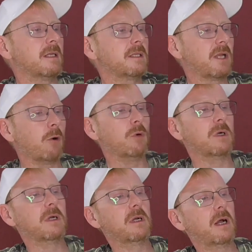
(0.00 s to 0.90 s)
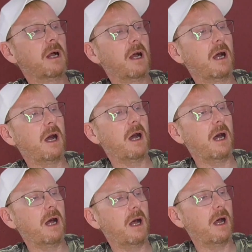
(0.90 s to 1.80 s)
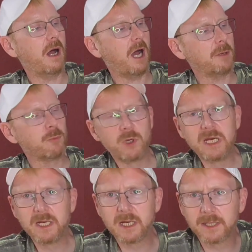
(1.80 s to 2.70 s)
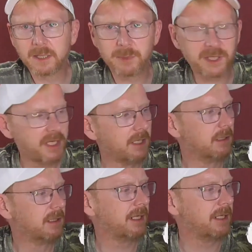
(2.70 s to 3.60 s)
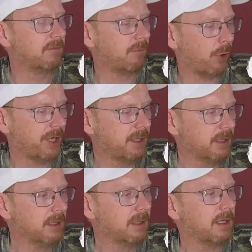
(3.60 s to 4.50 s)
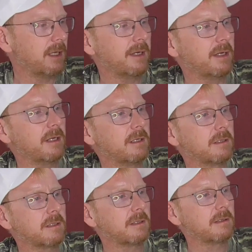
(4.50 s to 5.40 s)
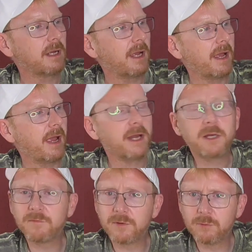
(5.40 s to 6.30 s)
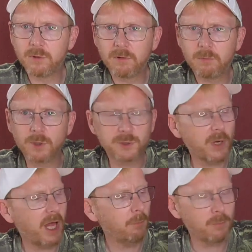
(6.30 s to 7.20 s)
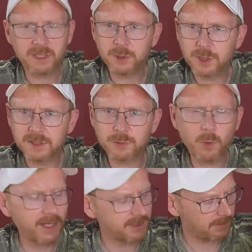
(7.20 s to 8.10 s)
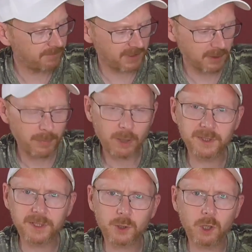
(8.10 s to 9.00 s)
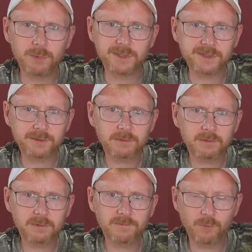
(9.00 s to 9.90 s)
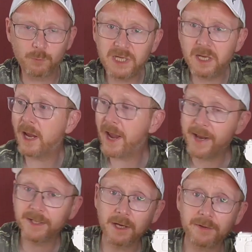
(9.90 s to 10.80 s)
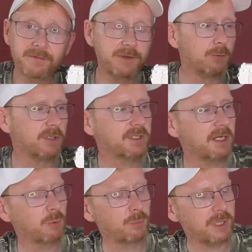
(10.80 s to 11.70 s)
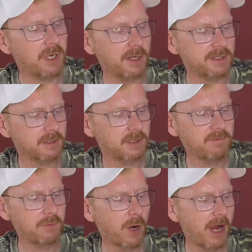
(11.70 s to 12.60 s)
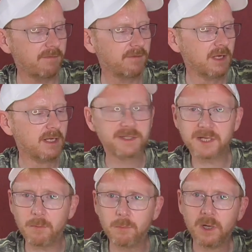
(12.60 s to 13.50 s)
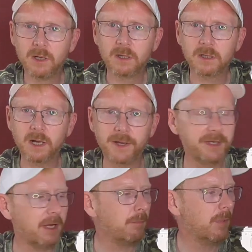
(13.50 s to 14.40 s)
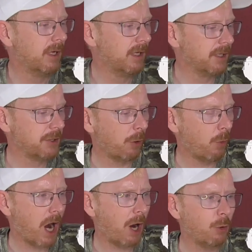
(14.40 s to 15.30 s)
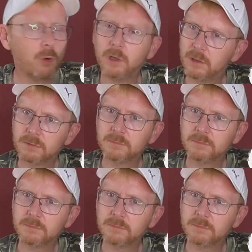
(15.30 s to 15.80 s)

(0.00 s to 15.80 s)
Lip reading: so I'm really a little bit here in the void, and if you want to help me, just write something about in the comments for me and the other viewers. That would be nice. If you have some Gundam know-how,